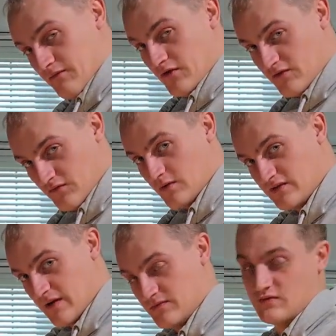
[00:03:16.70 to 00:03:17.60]
first few
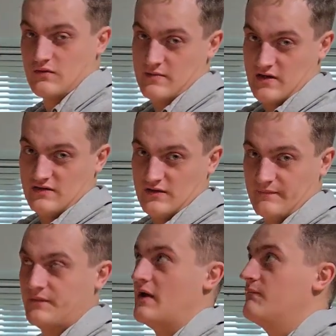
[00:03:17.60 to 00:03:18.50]
attempts were amazing.
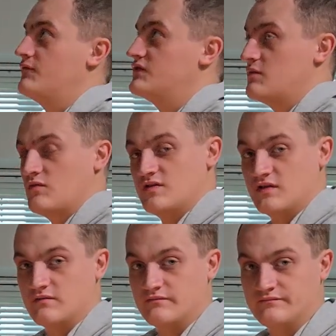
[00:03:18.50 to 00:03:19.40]
And for some
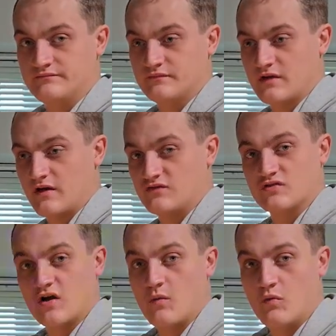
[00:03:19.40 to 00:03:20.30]
reason, I've just
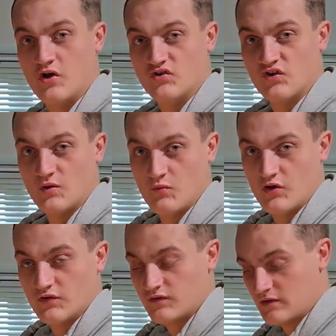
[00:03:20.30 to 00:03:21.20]
gotten worse and
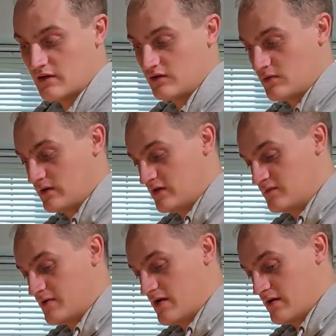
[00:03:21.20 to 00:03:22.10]
worse at doing this
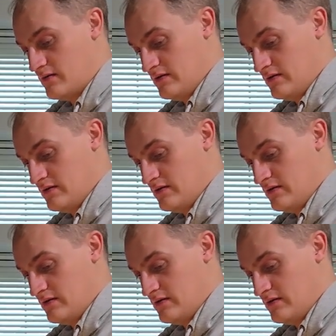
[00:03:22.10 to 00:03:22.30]
part.